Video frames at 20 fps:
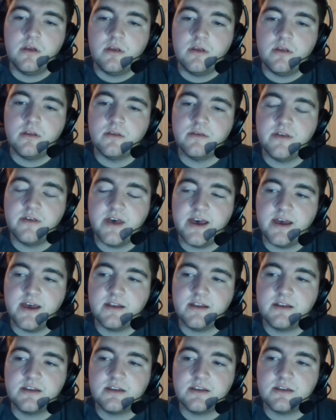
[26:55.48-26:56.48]

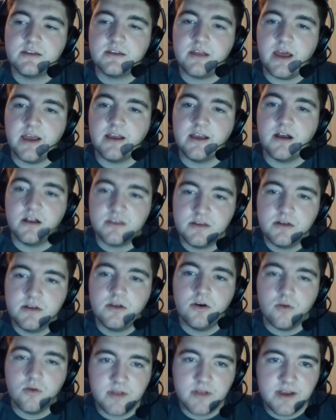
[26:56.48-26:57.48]
that I got to
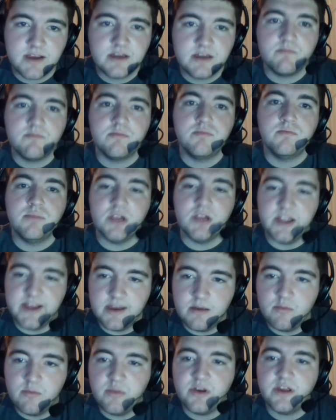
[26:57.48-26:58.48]
know, like
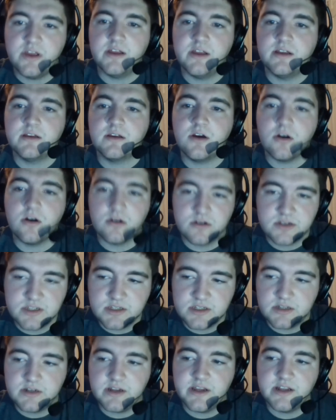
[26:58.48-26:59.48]
Bleb and
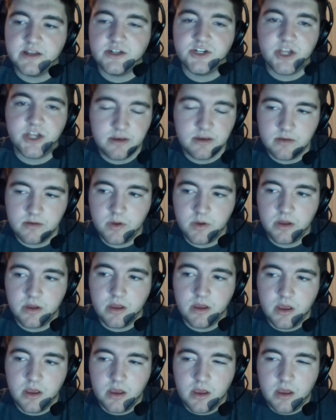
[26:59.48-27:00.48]
Carson and Jacob.
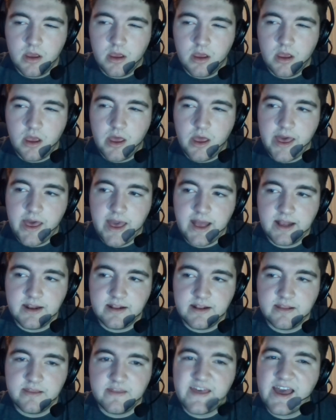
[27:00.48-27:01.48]
And
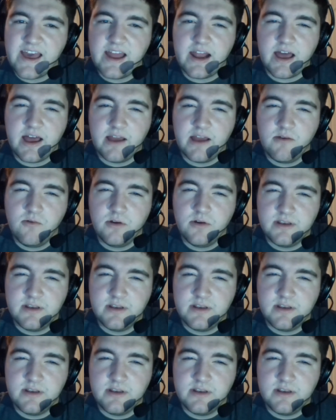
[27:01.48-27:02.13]
in that, I would